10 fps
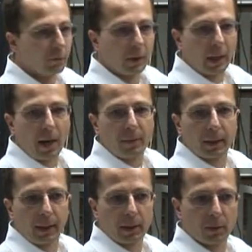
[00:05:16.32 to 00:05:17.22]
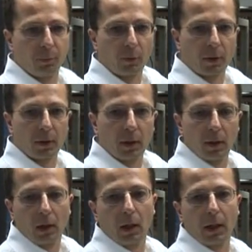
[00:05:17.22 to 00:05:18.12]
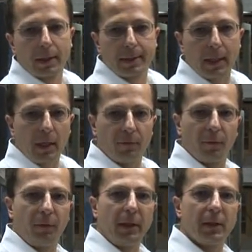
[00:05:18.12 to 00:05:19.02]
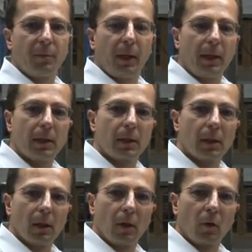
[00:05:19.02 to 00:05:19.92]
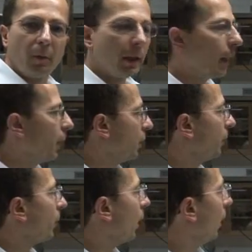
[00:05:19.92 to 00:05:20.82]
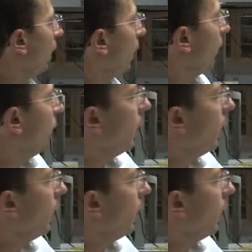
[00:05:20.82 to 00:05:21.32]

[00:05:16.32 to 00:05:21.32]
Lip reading: the lab that can support safe free space communication. If you